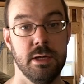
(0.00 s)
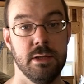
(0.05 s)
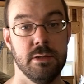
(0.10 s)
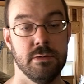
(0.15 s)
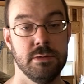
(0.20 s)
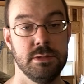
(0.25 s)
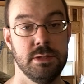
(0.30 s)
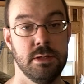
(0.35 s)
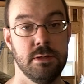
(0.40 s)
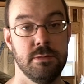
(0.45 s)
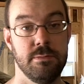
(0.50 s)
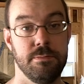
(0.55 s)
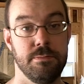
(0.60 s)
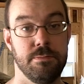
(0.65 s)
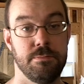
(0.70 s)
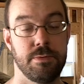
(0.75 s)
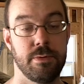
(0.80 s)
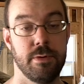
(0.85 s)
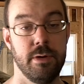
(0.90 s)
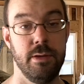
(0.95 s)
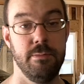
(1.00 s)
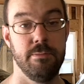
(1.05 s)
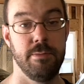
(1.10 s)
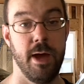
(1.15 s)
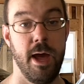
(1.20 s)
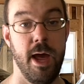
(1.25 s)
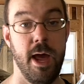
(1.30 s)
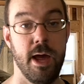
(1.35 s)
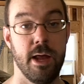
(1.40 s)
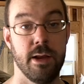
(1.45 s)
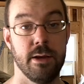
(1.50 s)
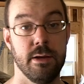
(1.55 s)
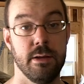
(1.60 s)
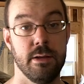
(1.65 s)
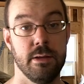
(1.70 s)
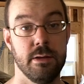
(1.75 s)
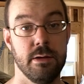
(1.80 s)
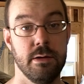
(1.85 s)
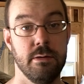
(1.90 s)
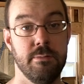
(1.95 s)
Those are pretty bad.
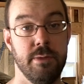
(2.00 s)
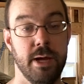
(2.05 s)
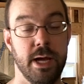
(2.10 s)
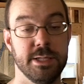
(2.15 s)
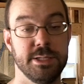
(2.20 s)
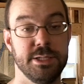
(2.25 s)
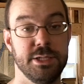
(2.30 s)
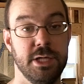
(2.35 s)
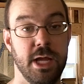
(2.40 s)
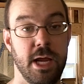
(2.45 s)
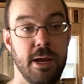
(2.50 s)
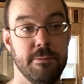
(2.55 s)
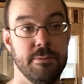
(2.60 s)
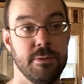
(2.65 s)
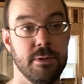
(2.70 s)
They're in bad shape.